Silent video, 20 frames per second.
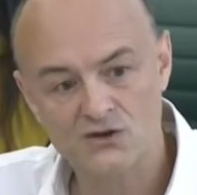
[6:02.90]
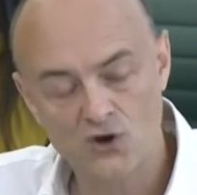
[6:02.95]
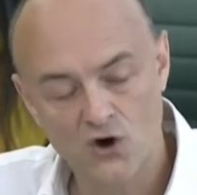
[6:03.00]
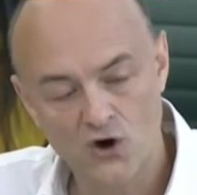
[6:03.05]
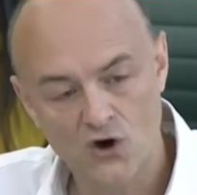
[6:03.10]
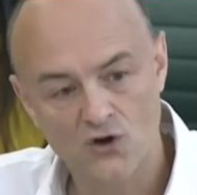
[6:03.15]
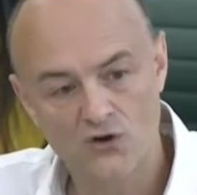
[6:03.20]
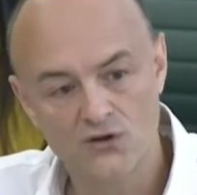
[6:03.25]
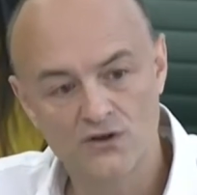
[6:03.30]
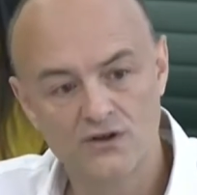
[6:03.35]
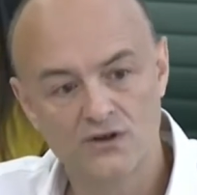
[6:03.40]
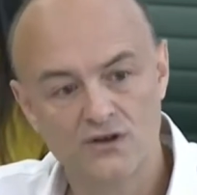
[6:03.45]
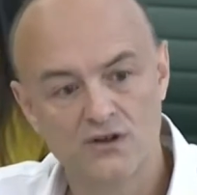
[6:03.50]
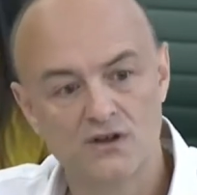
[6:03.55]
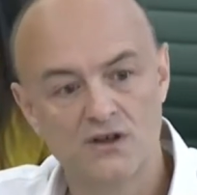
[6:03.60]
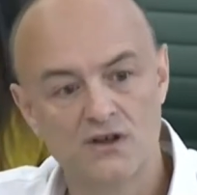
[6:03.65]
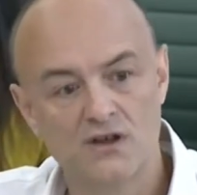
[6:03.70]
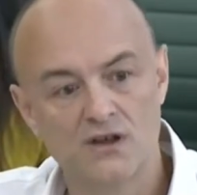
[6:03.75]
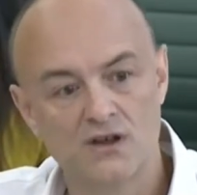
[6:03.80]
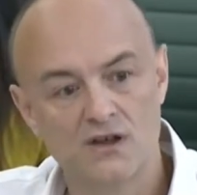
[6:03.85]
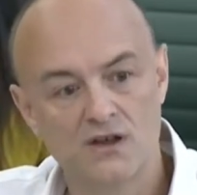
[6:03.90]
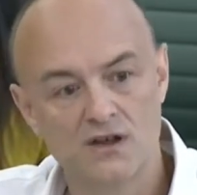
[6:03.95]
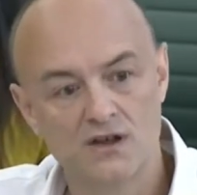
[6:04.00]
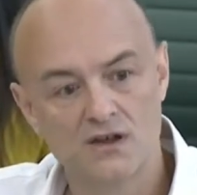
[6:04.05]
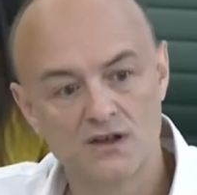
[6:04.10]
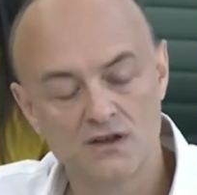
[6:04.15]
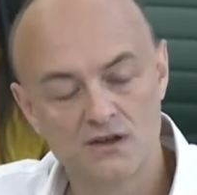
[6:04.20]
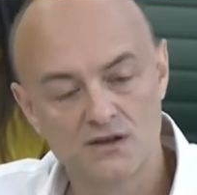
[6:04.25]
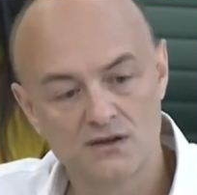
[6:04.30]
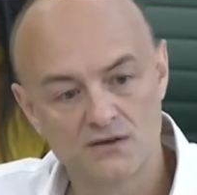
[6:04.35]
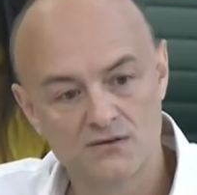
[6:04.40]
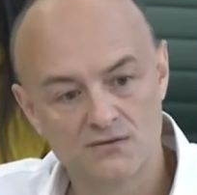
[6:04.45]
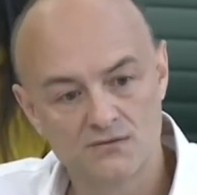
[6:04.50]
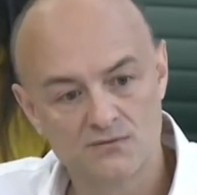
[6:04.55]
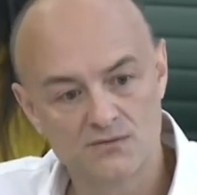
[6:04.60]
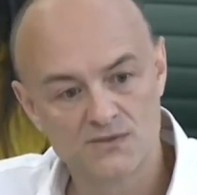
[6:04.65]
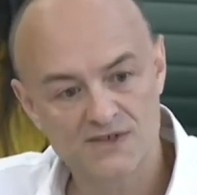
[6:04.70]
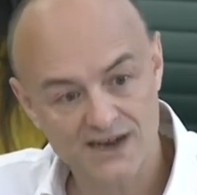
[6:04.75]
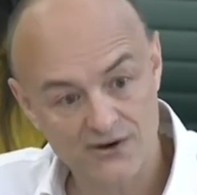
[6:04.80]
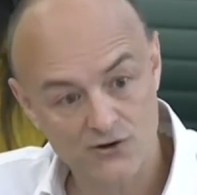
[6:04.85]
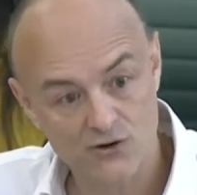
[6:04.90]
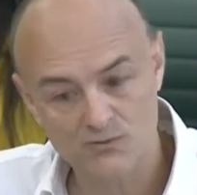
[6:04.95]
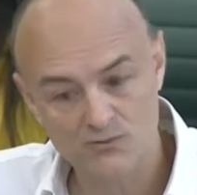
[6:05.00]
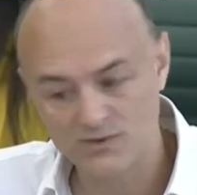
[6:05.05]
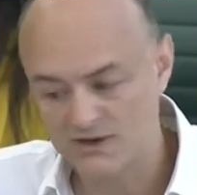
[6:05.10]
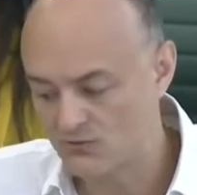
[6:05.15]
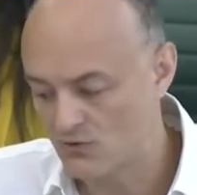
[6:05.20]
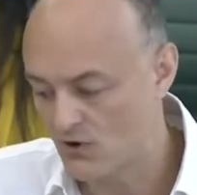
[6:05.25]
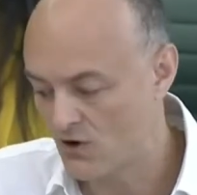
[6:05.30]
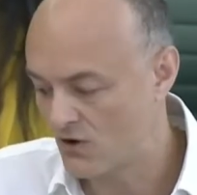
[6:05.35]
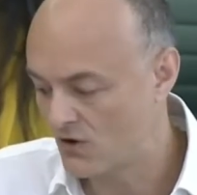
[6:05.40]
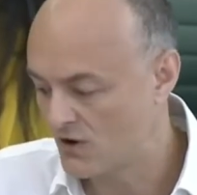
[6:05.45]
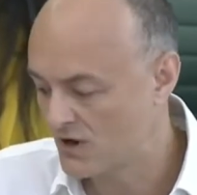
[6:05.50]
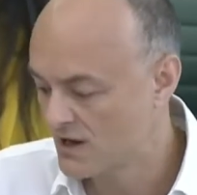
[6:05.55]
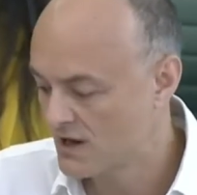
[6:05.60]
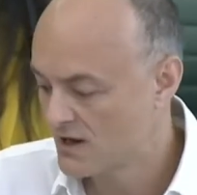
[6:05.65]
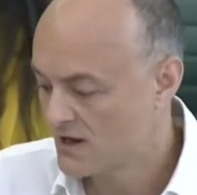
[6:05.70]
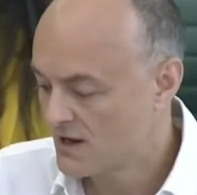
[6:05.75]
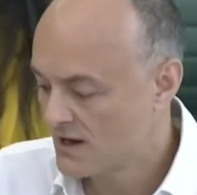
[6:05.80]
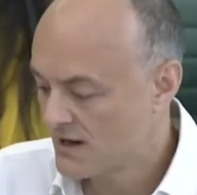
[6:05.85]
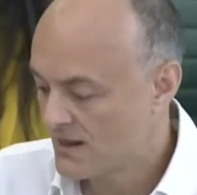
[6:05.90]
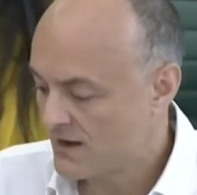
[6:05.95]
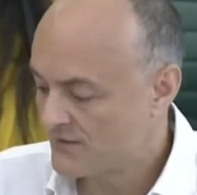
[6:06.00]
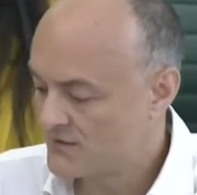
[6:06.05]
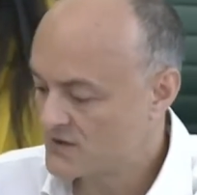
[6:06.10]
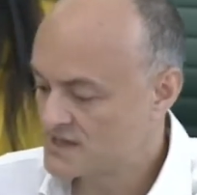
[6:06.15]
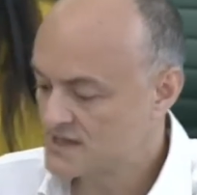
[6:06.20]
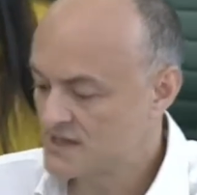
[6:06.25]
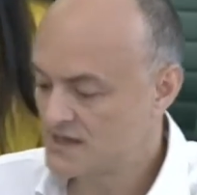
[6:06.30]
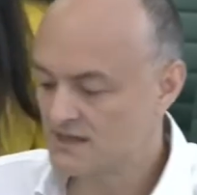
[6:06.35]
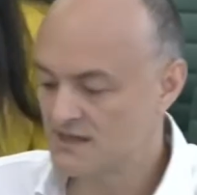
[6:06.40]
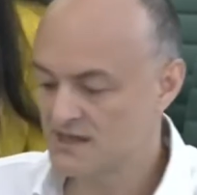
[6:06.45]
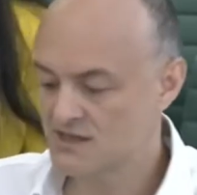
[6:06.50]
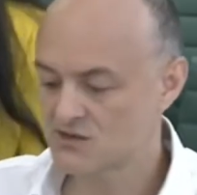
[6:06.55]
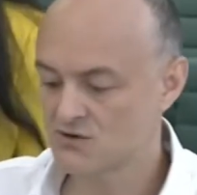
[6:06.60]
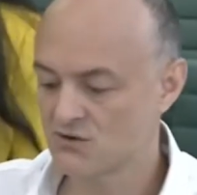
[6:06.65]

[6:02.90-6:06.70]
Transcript: gone terribly wrong. Now, if you see this